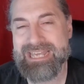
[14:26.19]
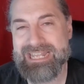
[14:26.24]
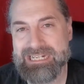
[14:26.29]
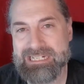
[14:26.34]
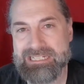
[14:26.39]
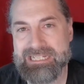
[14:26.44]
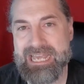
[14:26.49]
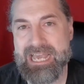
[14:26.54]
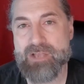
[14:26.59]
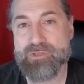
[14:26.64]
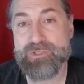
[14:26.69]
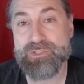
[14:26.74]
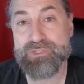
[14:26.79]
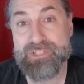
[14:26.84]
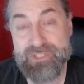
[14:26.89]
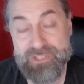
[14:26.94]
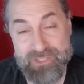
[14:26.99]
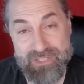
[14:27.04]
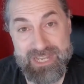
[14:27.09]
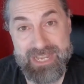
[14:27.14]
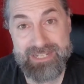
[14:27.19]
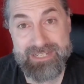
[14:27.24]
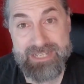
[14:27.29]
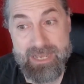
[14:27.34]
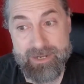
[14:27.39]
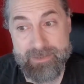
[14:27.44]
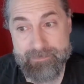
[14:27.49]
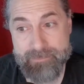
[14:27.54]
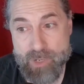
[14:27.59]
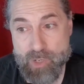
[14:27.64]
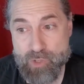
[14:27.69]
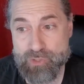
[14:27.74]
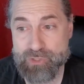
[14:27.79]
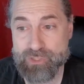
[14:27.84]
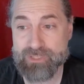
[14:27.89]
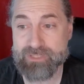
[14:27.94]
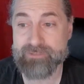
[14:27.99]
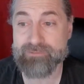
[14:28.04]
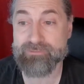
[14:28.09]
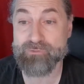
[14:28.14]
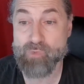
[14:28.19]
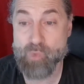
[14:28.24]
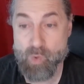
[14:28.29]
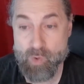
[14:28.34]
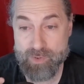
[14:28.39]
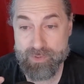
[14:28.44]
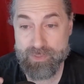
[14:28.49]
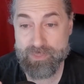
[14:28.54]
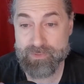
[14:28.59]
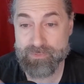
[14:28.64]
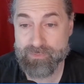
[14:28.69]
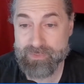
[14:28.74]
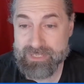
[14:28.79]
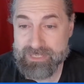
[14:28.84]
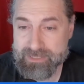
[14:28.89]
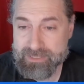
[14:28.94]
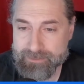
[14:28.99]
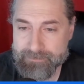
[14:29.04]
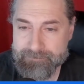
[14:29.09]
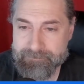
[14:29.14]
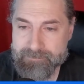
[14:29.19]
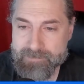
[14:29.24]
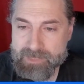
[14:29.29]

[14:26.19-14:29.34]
and allows it to stand out emotionally for the reader.